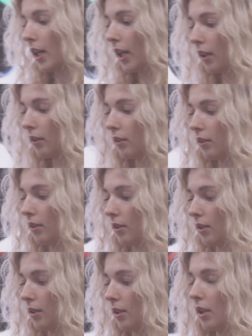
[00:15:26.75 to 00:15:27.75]
and
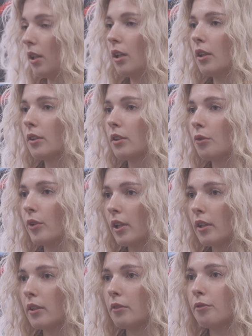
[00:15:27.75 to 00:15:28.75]
the
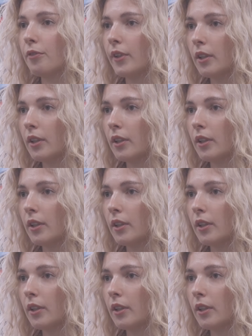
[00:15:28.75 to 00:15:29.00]
relative